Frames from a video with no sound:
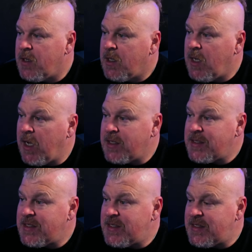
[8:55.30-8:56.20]
Uh,
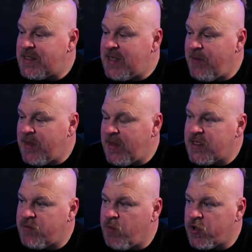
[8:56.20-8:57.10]
same thing.
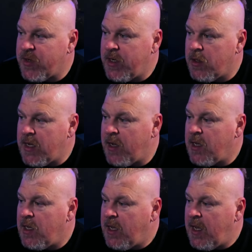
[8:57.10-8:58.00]
This is March right here. Yeah,
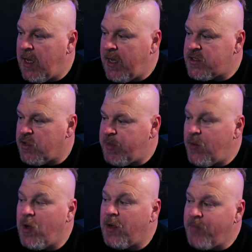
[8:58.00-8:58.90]
uh,
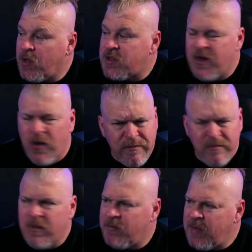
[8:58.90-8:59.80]
XRP. Well, March, you know what?
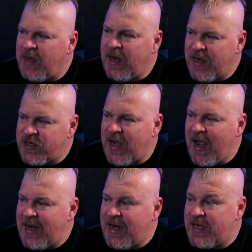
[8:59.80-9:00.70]
It, it, actually
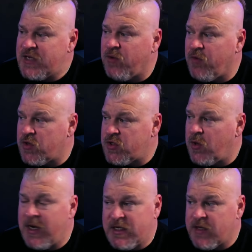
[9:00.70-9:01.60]
had a nice
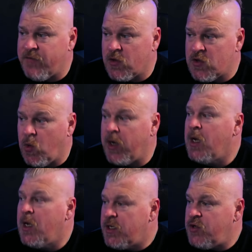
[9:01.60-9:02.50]
reversal, and it's the first one
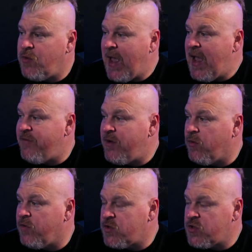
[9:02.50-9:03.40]
to have a
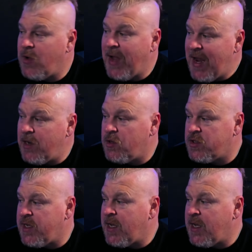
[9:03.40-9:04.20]
reversal, and it looks like